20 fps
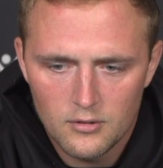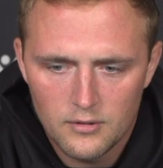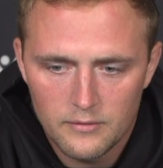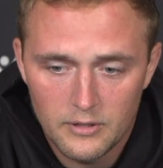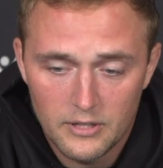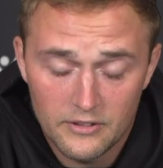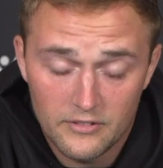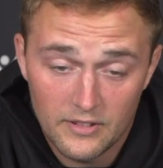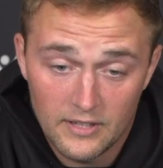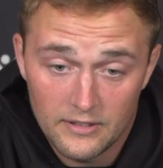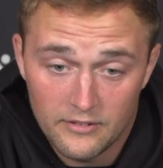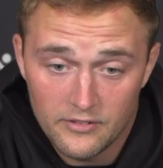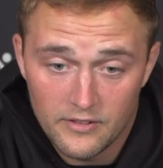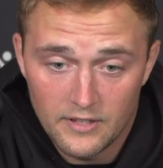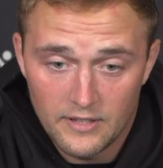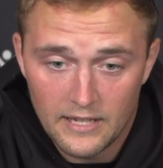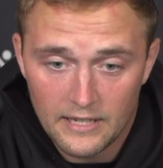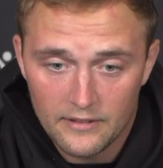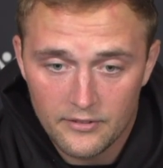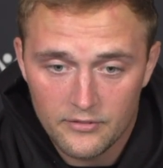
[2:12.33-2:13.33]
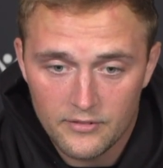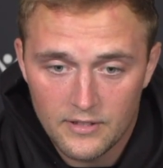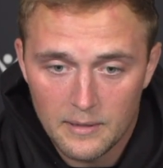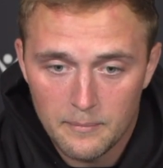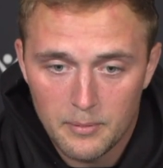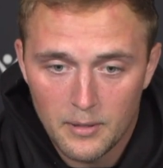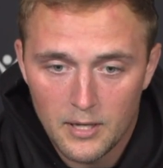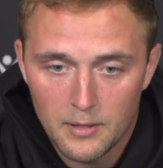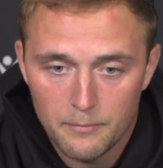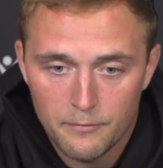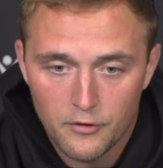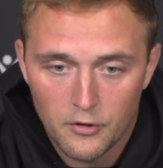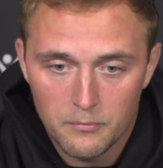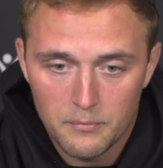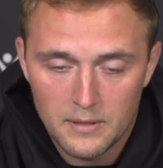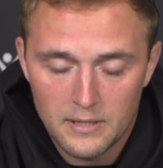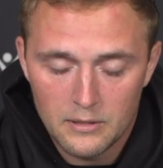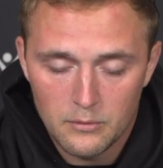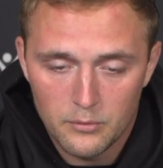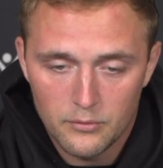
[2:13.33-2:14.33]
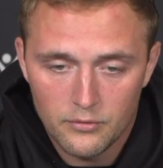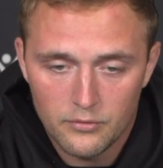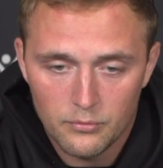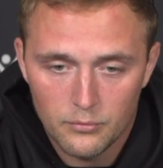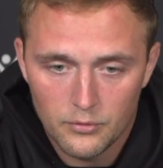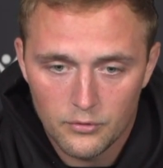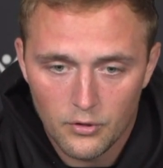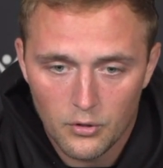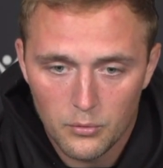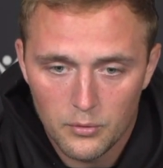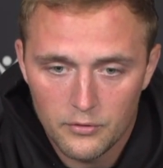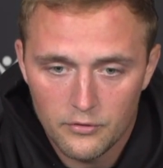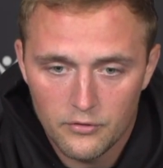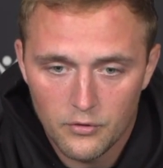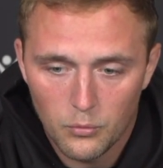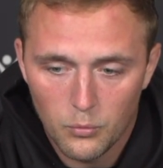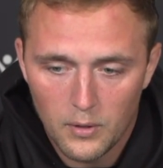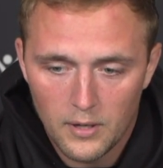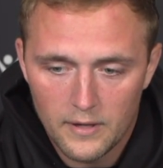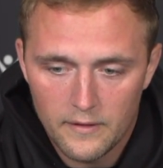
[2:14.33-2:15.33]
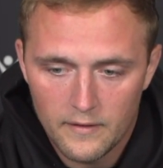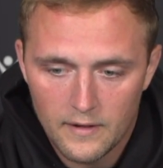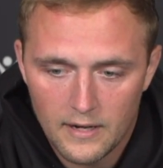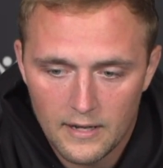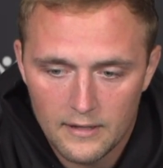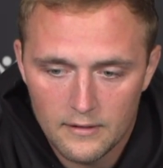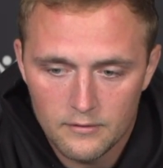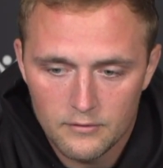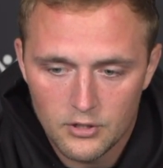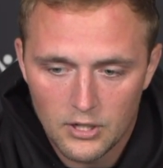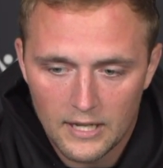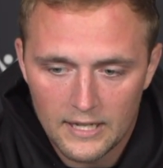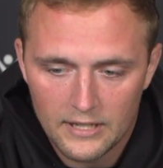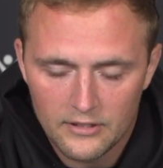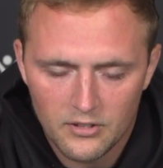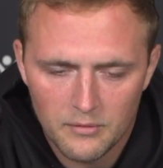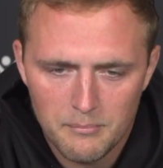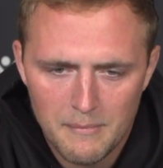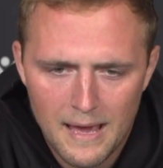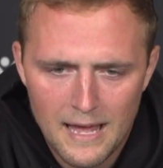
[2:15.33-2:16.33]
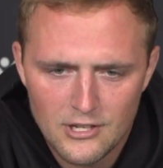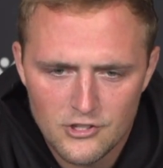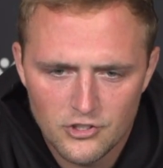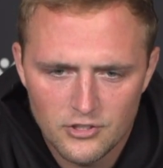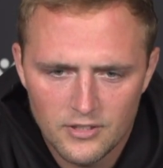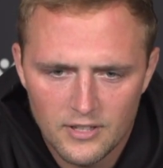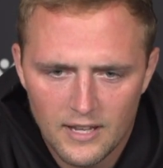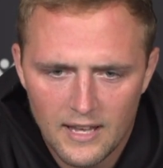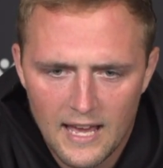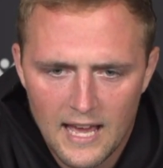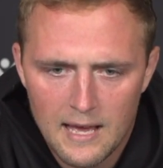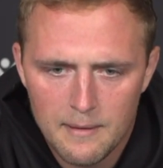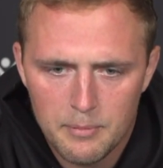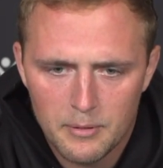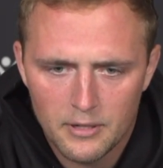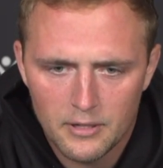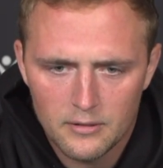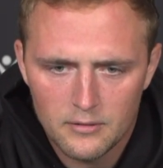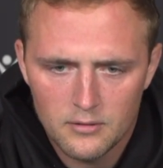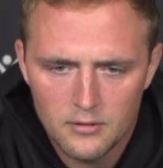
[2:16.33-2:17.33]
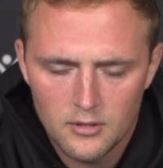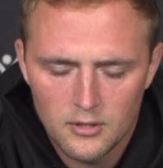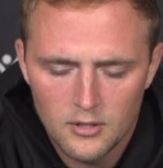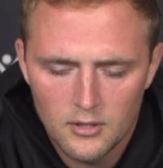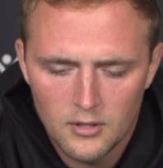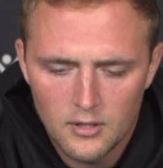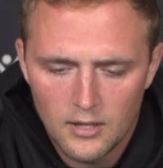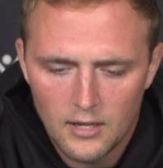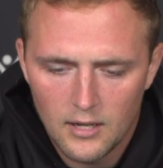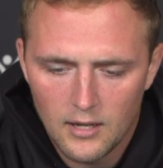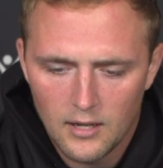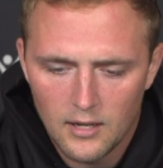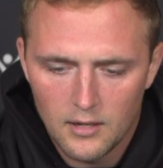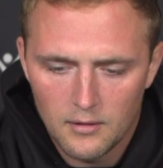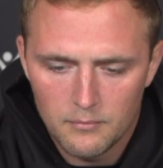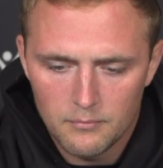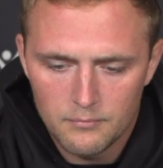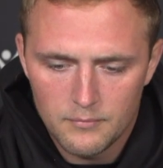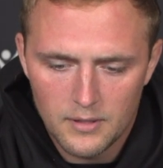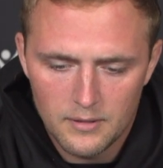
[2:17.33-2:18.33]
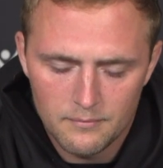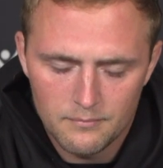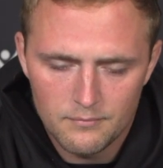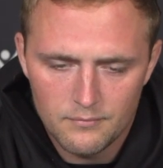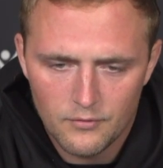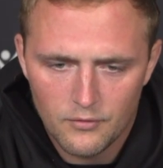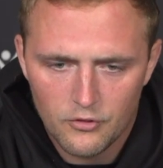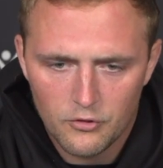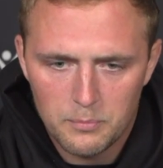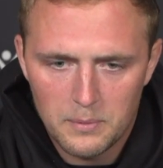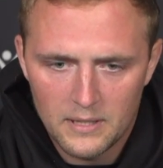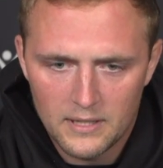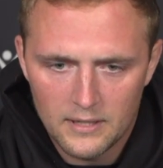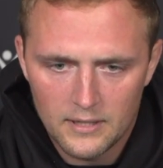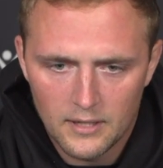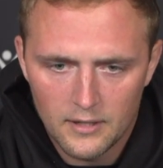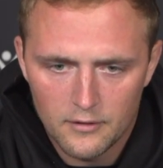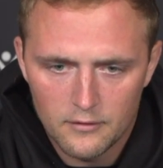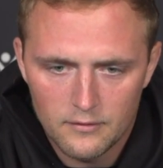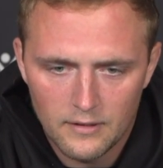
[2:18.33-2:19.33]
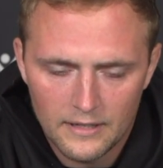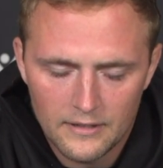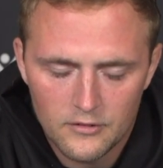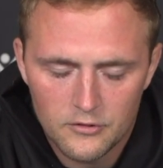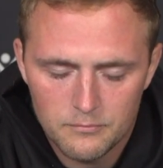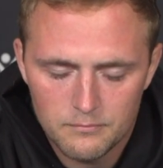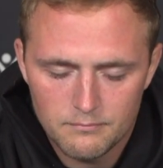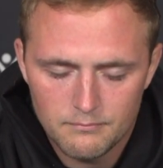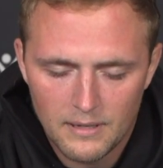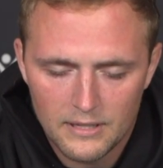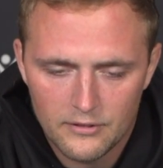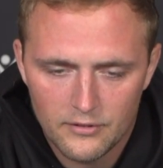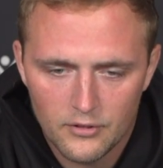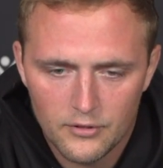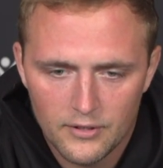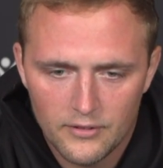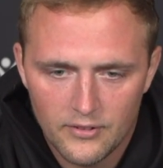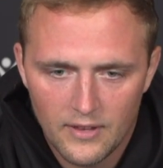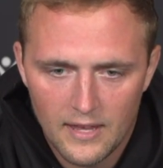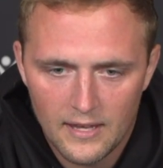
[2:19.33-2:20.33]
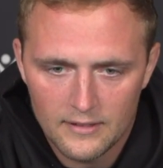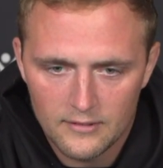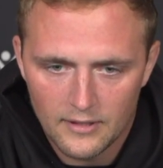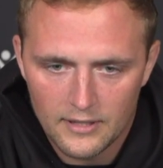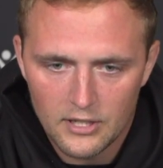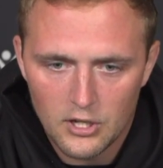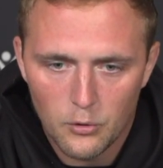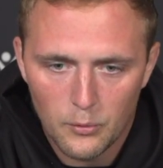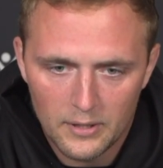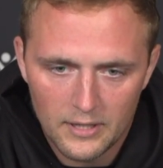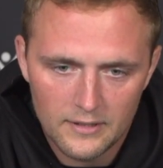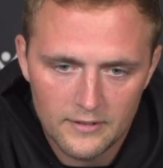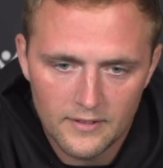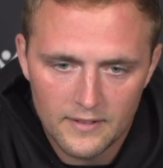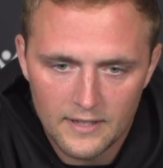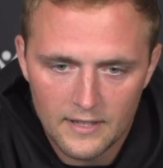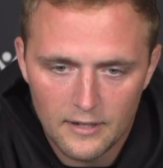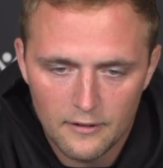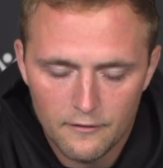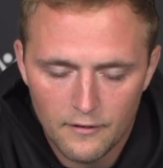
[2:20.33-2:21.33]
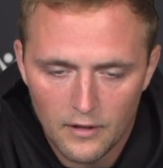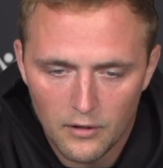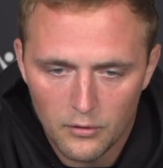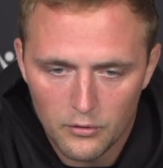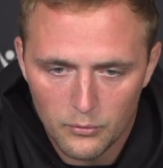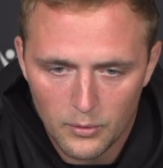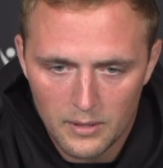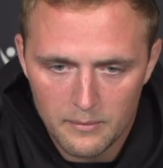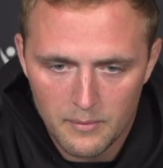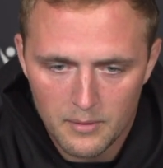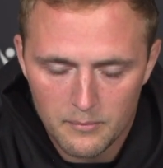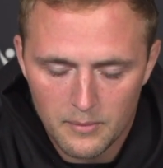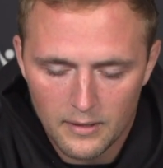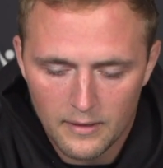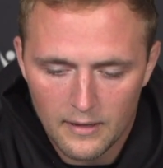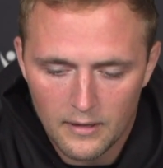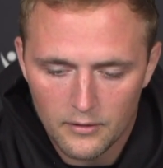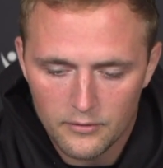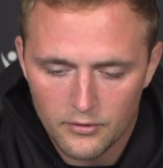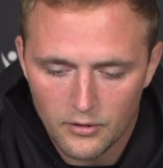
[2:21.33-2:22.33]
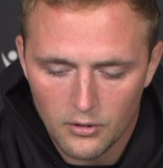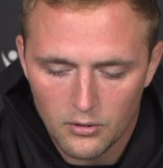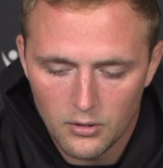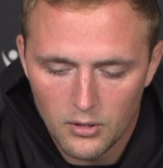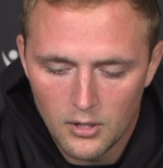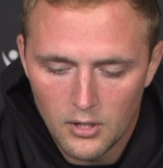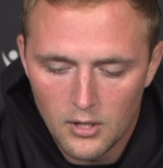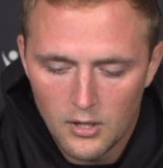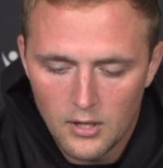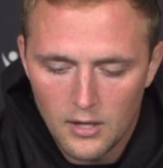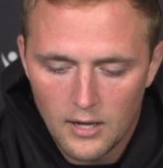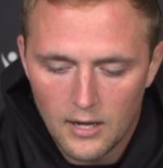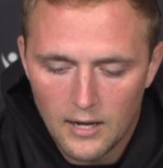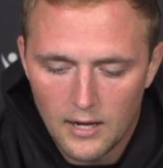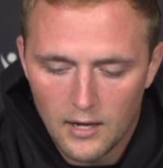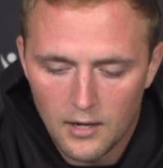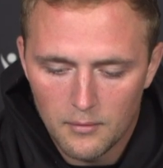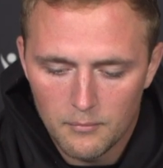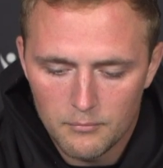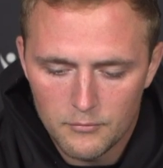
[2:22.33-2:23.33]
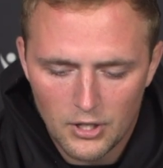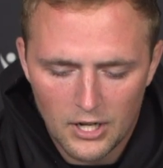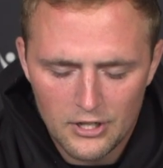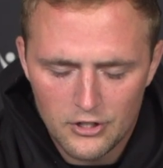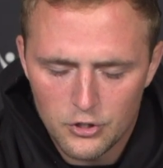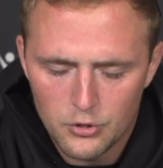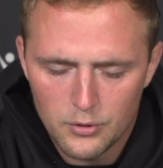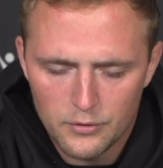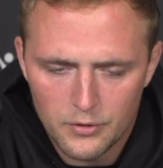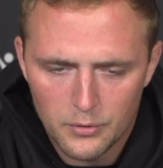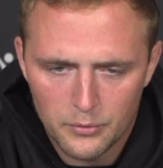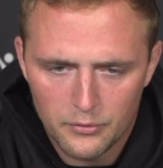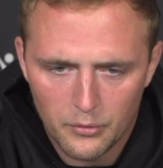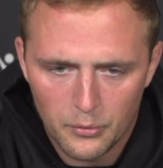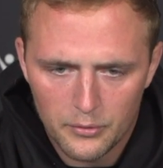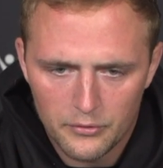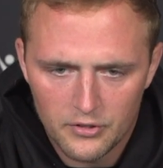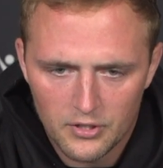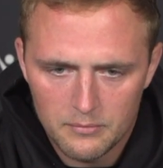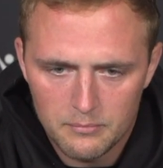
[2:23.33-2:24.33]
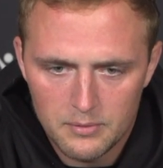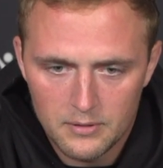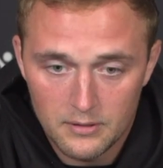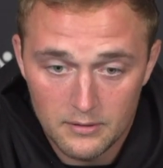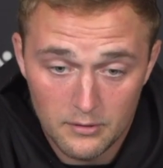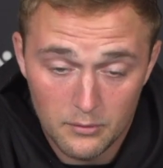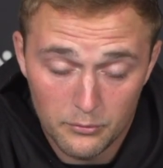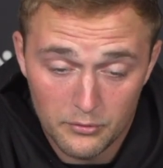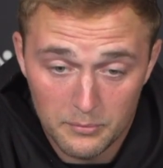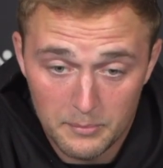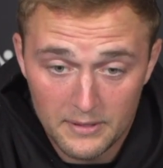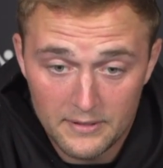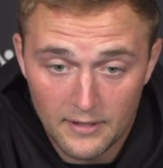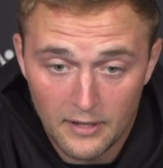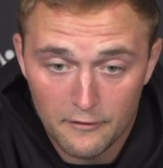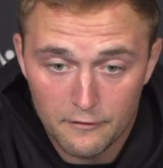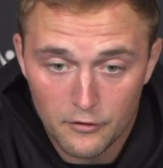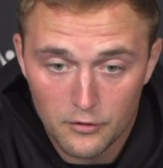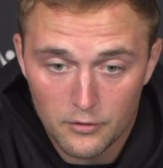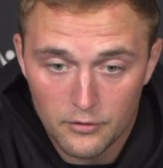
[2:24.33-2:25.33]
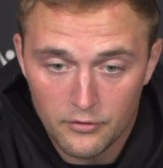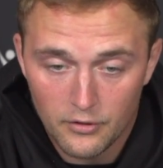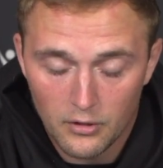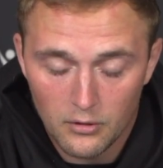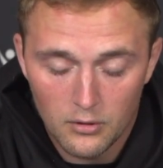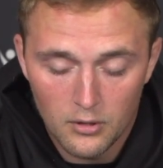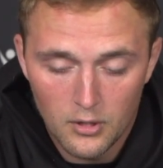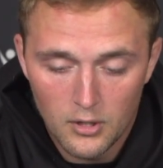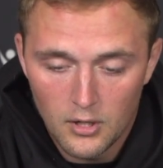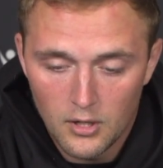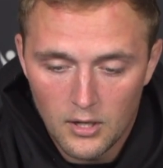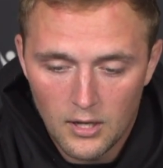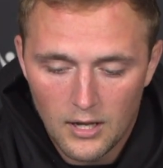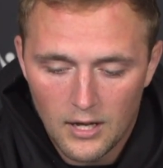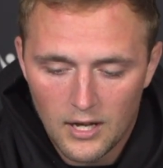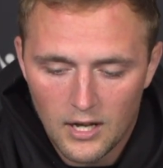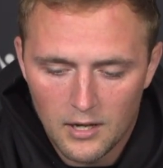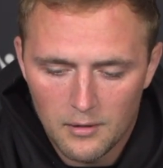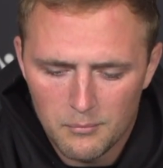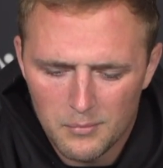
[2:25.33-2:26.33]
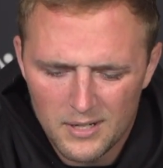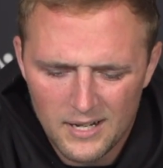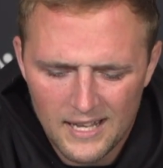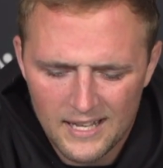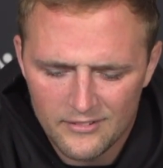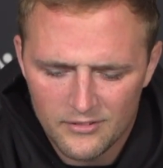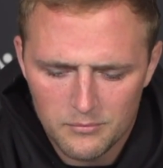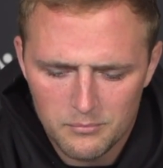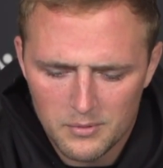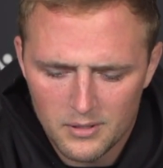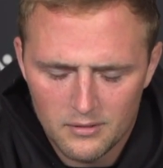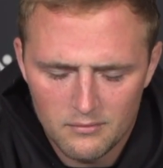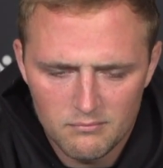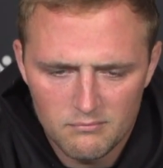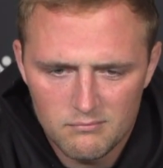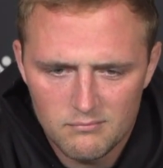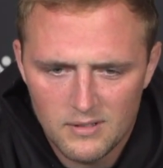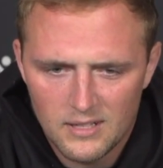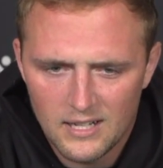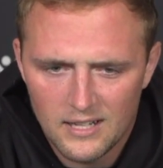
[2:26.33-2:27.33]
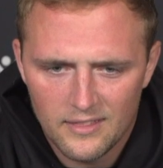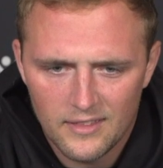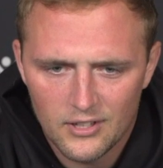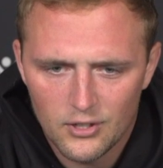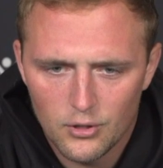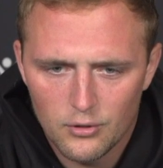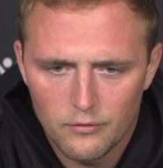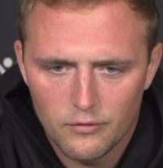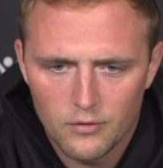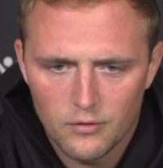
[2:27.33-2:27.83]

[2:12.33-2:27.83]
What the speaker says: I mean, it's the next step up for me. It was always the way that I guess imagined it happening. And speaking of, like, basically saying, like, going into the NFL is what I meant by that. So, you know, I knew that there was always going to be, it was going to be tougher. So, but it hasn't been anything